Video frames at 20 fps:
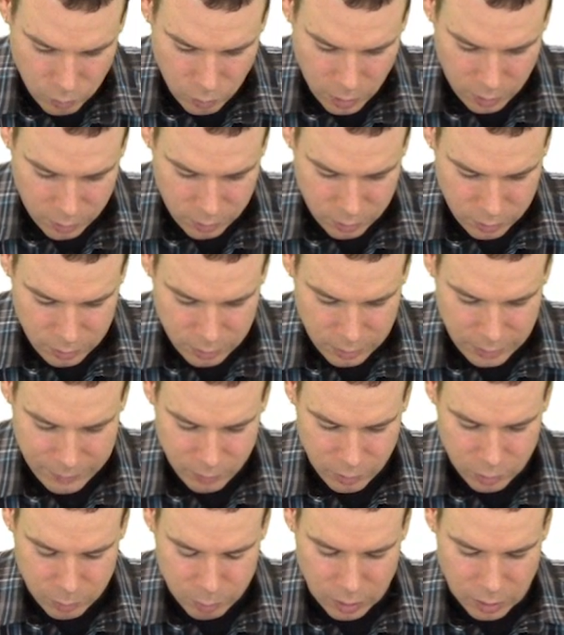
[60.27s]
water's
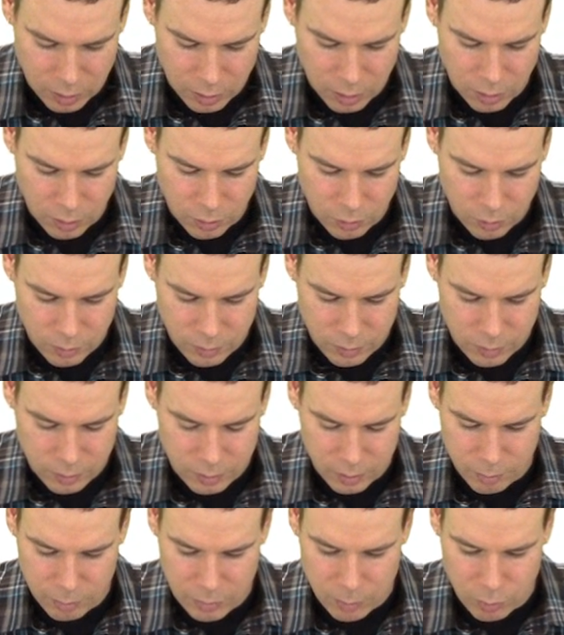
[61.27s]
level's below
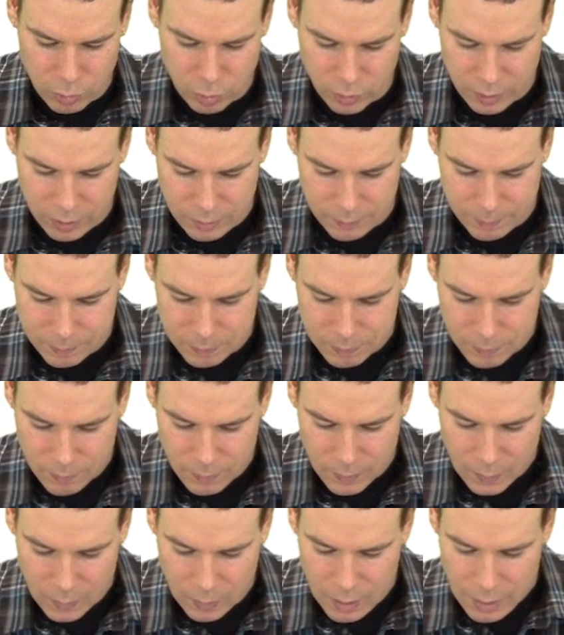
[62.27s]
the midpoint,
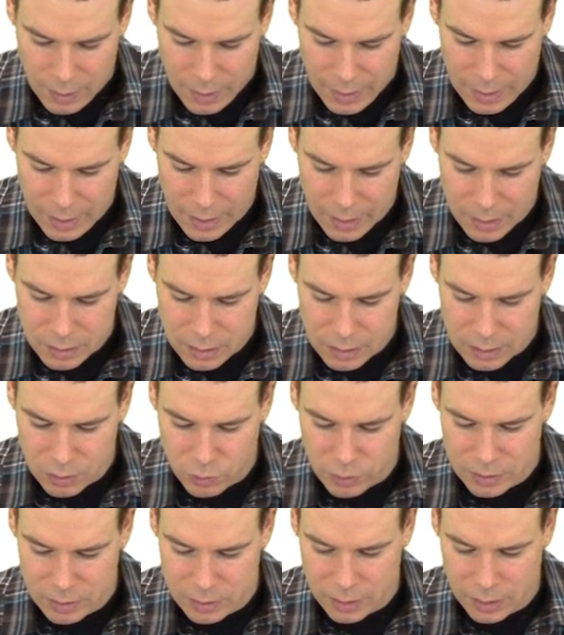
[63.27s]
and
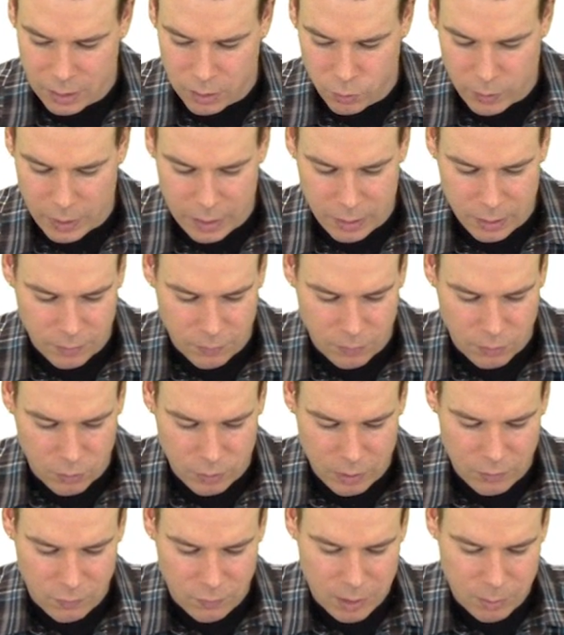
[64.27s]
decreasing at a rate of
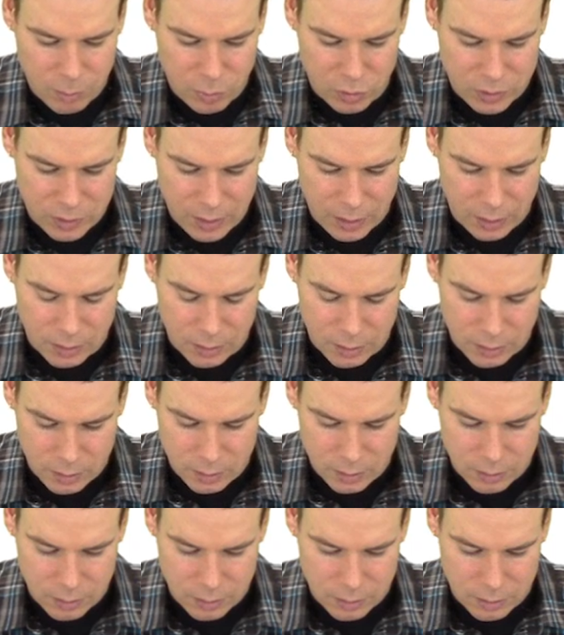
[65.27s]
3 feet per second,
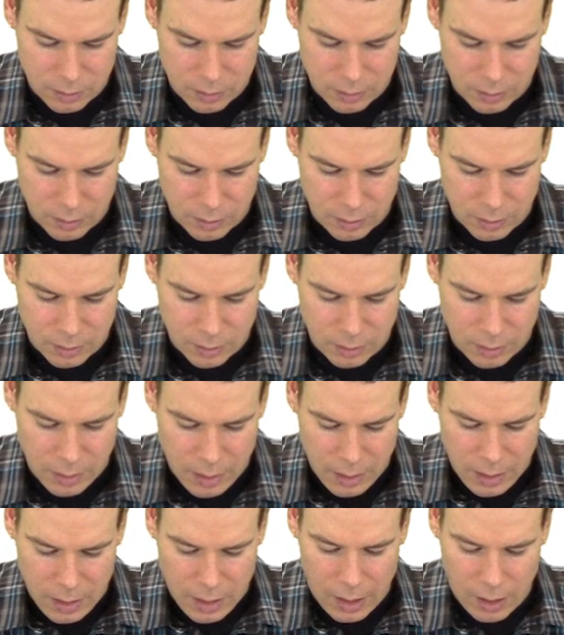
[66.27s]

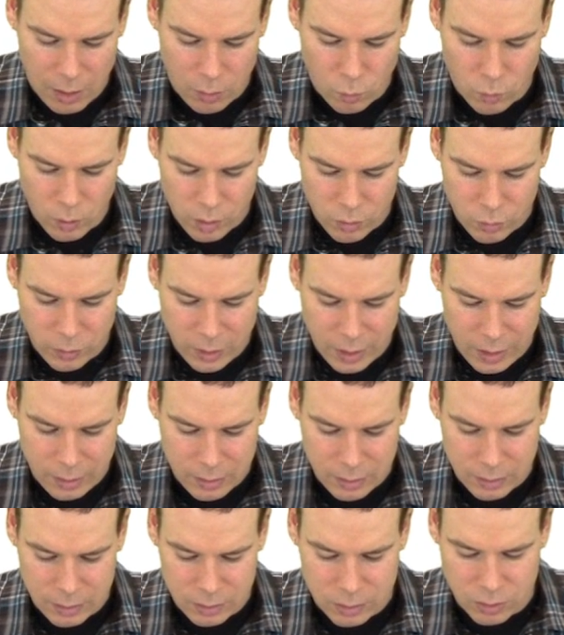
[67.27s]
at what rate
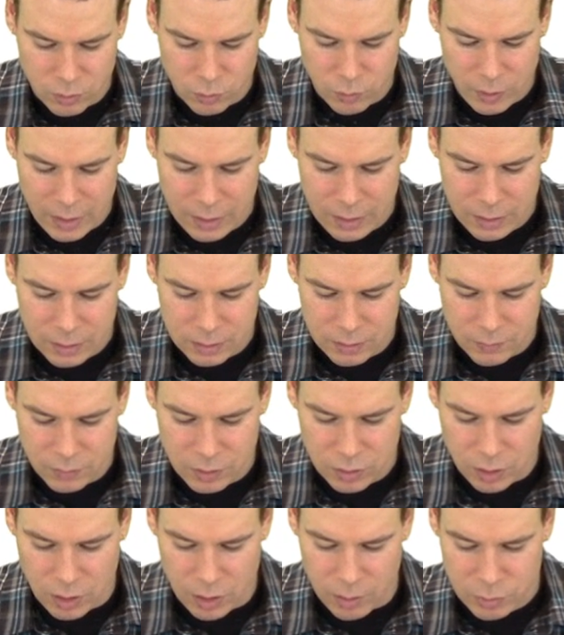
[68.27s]
is the radius of the
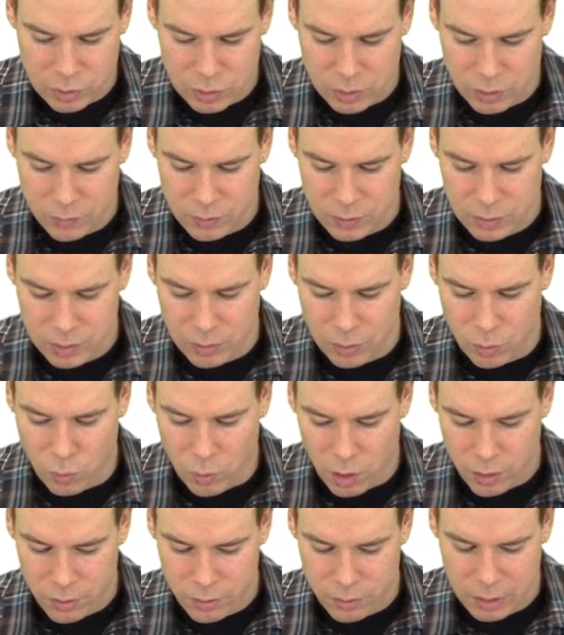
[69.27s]
top surface of the
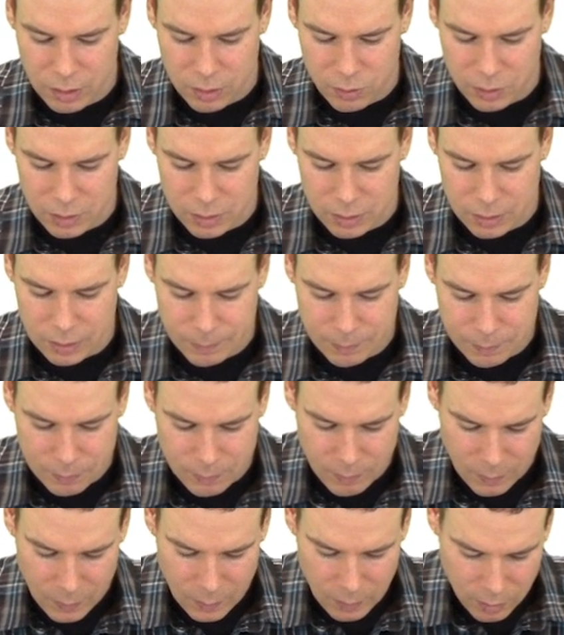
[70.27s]
water decreasing?
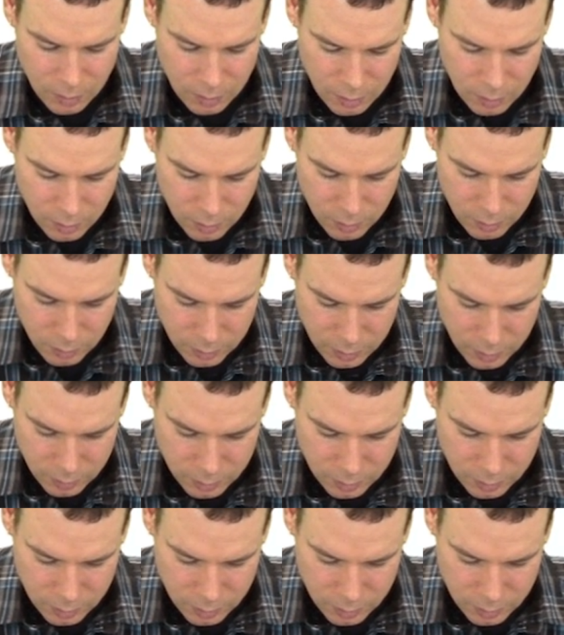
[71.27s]
Okay,